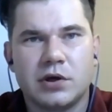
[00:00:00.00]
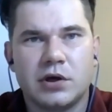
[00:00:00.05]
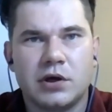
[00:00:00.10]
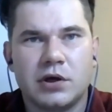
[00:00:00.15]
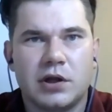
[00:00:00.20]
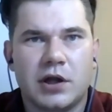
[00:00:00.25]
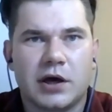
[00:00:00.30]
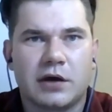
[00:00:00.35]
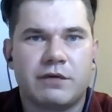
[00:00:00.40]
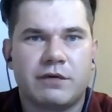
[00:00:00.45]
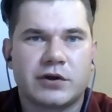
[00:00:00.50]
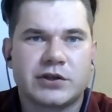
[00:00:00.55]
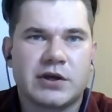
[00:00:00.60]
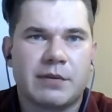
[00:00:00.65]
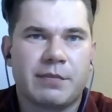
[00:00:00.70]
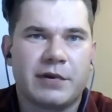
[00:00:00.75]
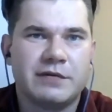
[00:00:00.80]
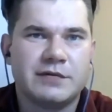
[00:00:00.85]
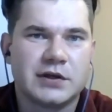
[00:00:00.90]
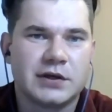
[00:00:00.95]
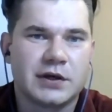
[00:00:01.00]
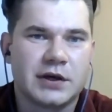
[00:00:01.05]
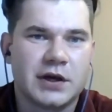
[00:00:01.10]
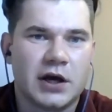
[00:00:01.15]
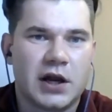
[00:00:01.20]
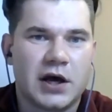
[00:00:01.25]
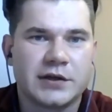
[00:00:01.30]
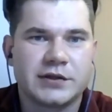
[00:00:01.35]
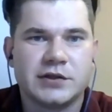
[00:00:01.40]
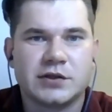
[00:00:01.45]
Uh, like for example, if the
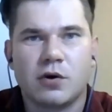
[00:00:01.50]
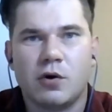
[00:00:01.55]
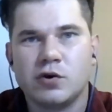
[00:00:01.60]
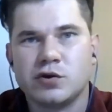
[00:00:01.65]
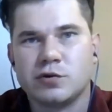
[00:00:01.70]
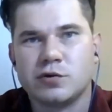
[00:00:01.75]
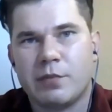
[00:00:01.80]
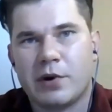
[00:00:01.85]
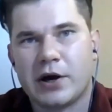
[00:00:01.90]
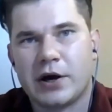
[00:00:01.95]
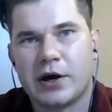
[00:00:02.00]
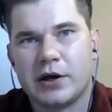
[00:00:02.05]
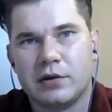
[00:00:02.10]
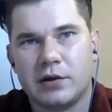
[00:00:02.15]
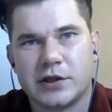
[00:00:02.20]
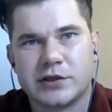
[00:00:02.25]
hair loss is caused by,